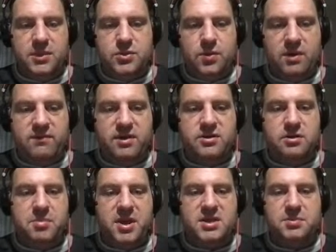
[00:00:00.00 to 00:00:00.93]

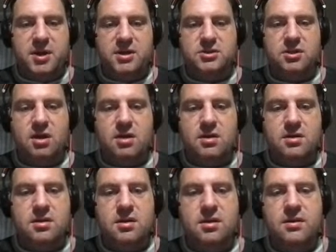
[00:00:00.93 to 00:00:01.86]
1,200 base pairs
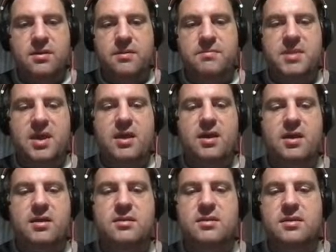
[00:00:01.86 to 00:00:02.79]
long,
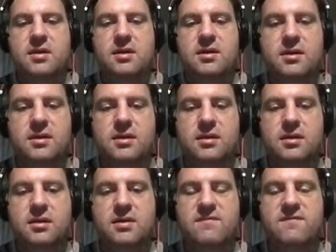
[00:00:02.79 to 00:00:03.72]
and the
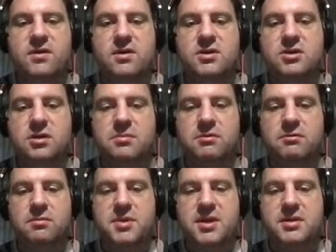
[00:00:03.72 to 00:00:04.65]
inverted terminal
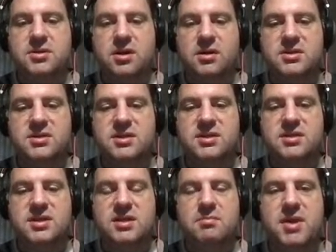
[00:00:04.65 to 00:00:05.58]
repeats are
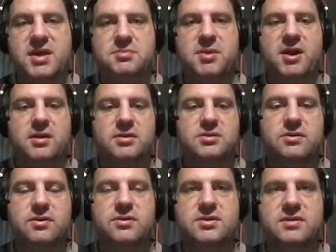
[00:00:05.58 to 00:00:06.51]
16 base pairs. So
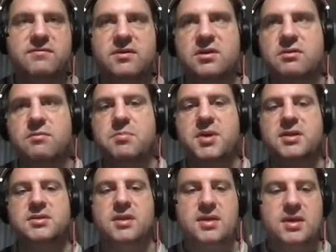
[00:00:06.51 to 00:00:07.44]
those inverted
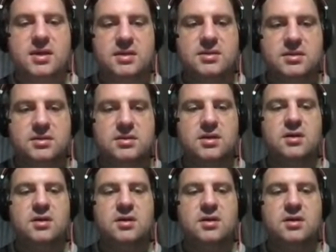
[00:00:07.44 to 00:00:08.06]
repeats on the ends,